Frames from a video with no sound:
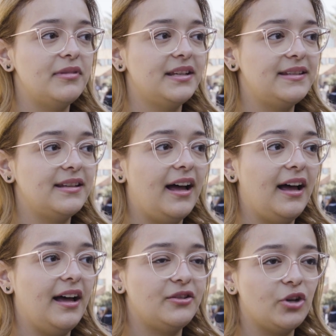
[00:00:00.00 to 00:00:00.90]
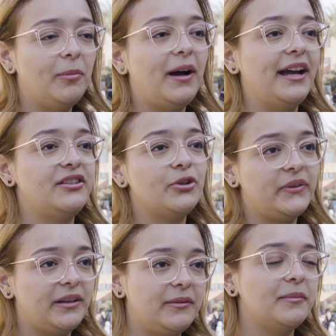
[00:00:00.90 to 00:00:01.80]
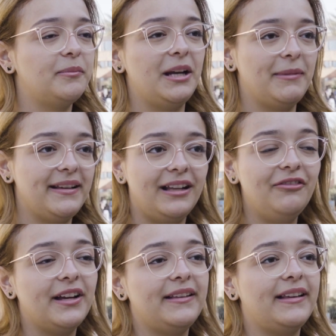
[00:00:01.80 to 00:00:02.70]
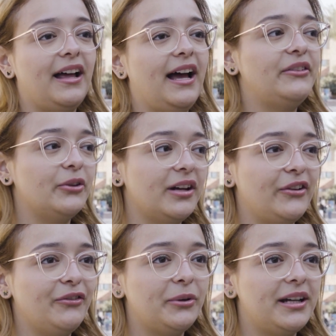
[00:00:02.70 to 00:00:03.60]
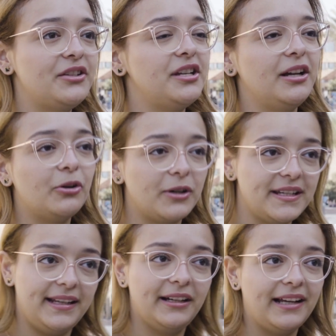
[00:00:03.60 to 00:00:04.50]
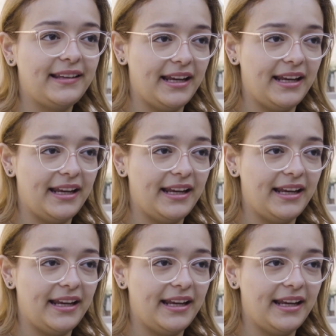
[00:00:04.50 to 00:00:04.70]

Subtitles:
This job, I chose it by myself because I took a software engineering course here at